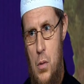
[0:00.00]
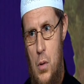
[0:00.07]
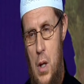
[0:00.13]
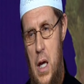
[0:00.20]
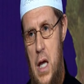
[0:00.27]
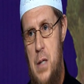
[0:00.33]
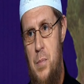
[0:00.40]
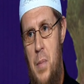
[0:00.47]

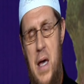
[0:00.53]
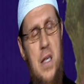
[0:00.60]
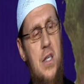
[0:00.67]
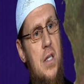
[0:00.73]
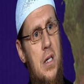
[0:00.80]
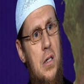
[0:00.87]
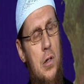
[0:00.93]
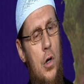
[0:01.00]
it makes
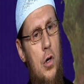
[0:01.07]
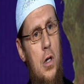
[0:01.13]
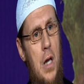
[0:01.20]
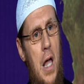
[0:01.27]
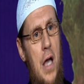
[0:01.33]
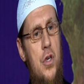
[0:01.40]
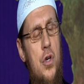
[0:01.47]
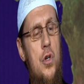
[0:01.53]
it look
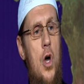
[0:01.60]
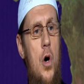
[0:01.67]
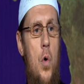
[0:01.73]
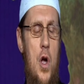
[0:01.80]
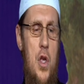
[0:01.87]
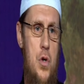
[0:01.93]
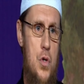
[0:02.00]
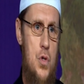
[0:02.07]
like you know
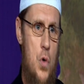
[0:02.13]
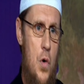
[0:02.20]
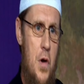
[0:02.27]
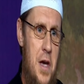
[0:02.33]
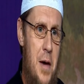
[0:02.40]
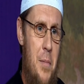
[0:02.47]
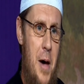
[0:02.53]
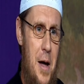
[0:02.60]
what you're talking
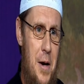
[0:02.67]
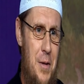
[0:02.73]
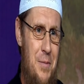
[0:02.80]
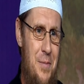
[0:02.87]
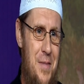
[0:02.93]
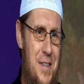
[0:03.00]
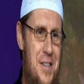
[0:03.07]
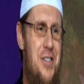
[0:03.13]
about.
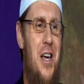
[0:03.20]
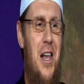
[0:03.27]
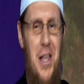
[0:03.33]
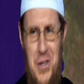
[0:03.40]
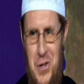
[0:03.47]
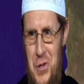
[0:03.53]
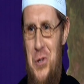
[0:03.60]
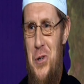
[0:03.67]
Inshallah,
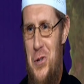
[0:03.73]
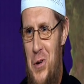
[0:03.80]
you do know